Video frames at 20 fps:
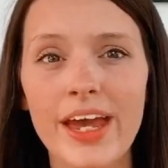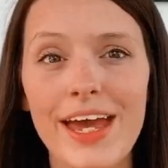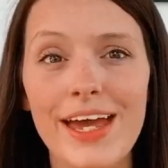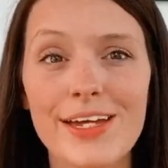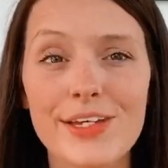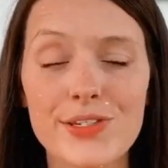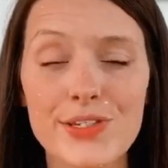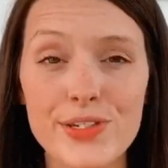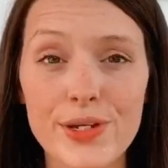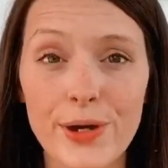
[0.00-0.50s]

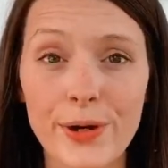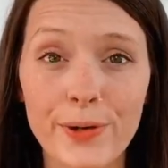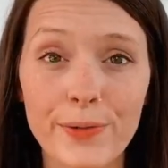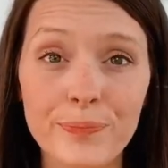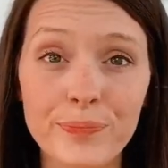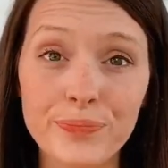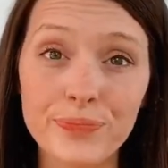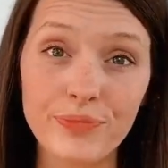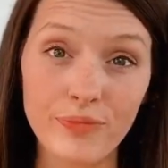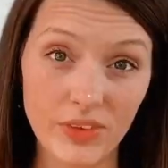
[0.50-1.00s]
So
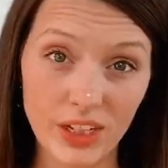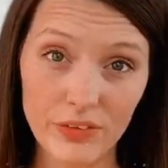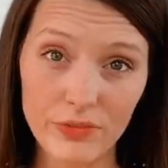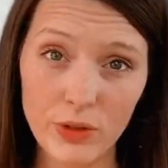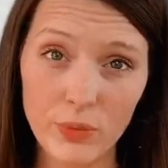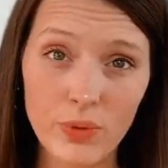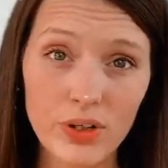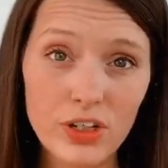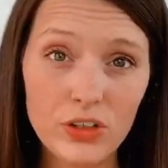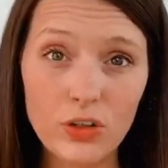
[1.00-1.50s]
if you
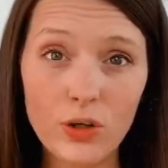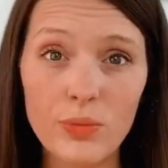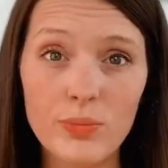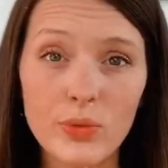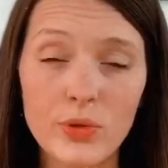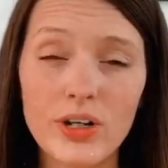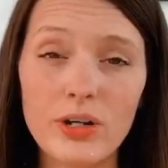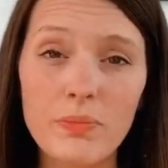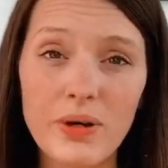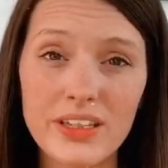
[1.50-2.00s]
want to know
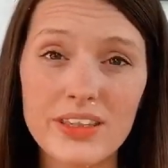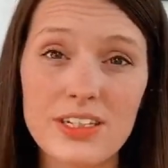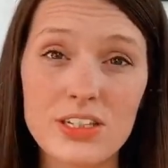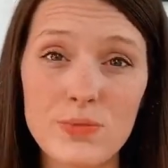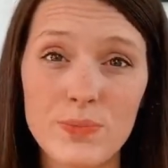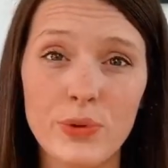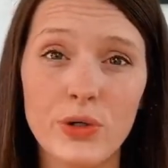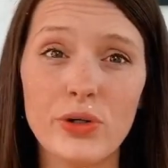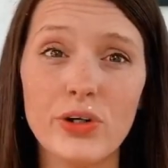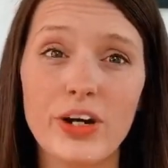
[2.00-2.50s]
more about this
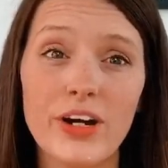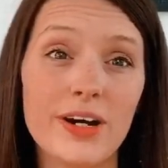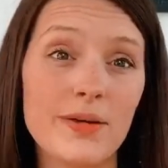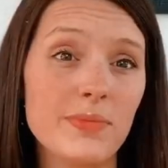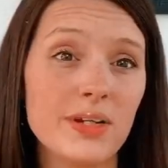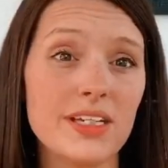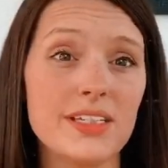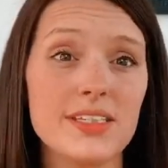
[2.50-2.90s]
program, then